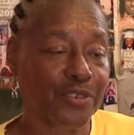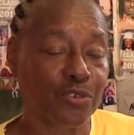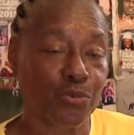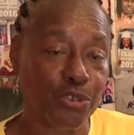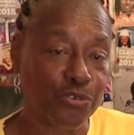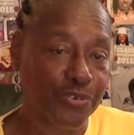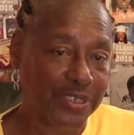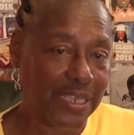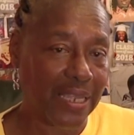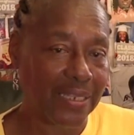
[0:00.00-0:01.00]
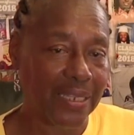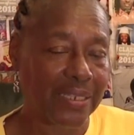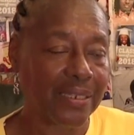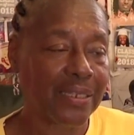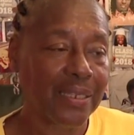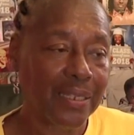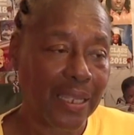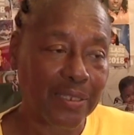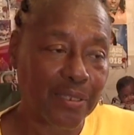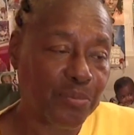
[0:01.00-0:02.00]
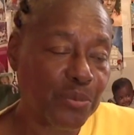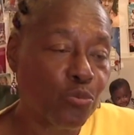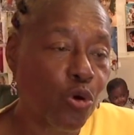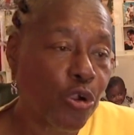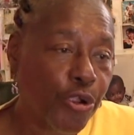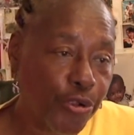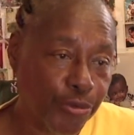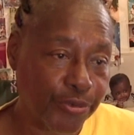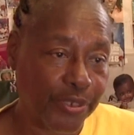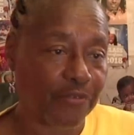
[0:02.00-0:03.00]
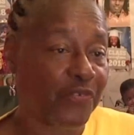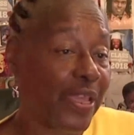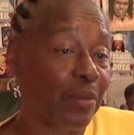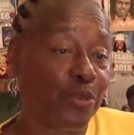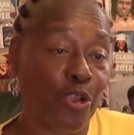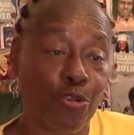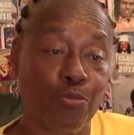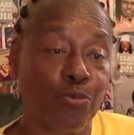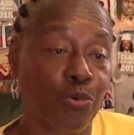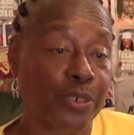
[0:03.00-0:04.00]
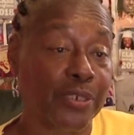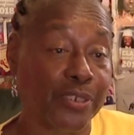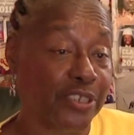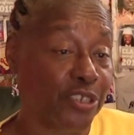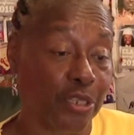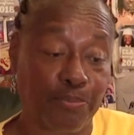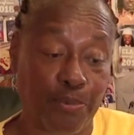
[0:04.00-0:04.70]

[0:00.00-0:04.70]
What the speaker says: Because when you retaliate, you'll be more hurt. The family hurt more than the